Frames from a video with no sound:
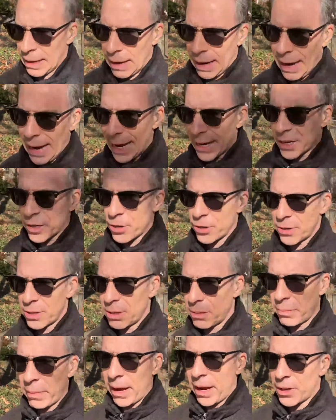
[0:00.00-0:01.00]
I couldn't
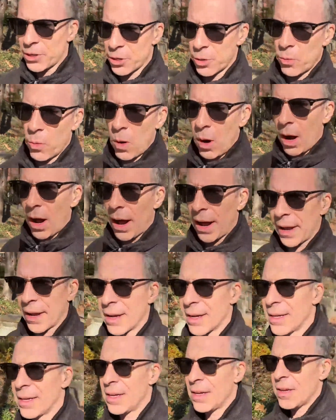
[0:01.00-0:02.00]
imagine why
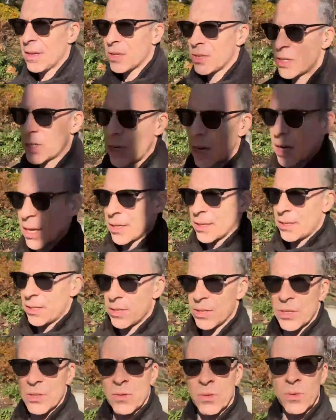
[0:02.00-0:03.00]

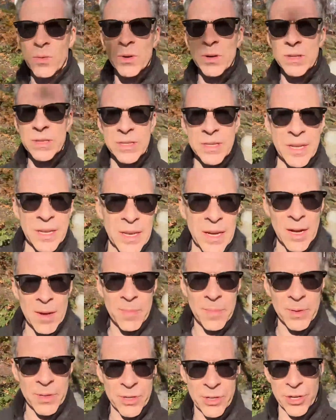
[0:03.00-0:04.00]
scientists would want to dig up
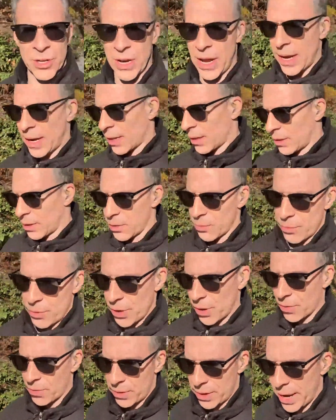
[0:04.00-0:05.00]
and genetically
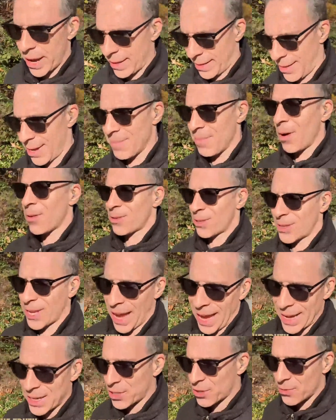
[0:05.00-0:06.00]
recreate the most
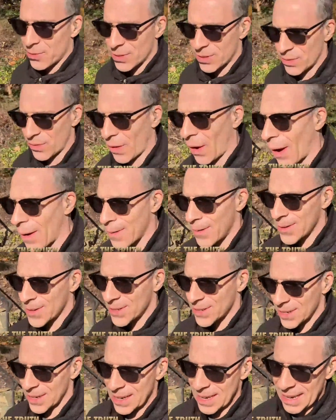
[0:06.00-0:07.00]
dangerous
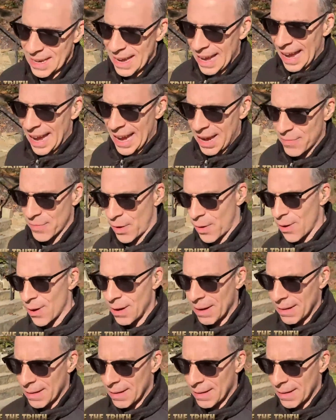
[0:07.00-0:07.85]
virus ever.